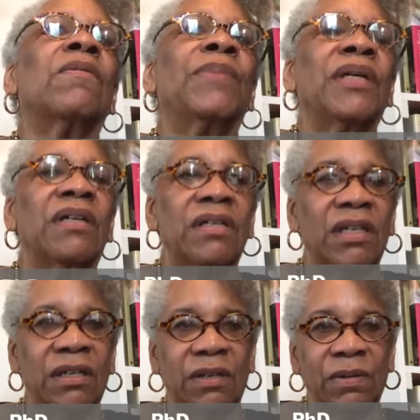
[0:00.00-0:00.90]
are being
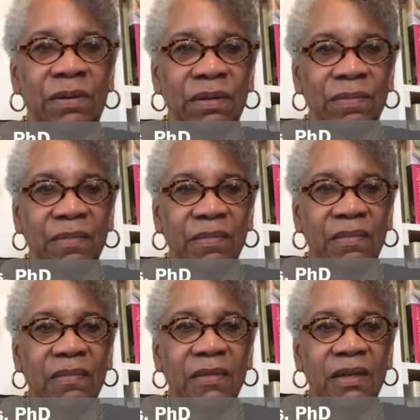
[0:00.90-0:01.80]
continued,
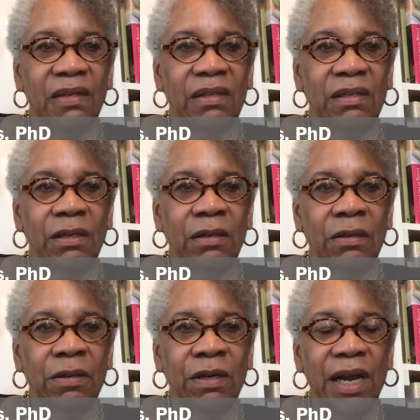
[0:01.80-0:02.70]
to
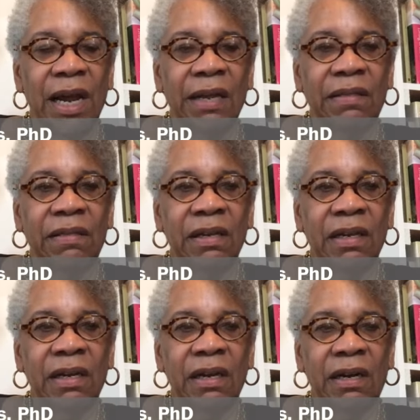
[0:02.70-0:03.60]
look at
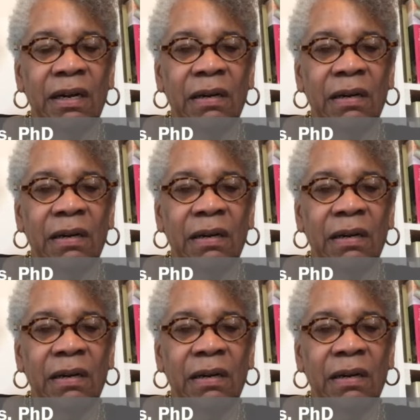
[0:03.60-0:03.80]
the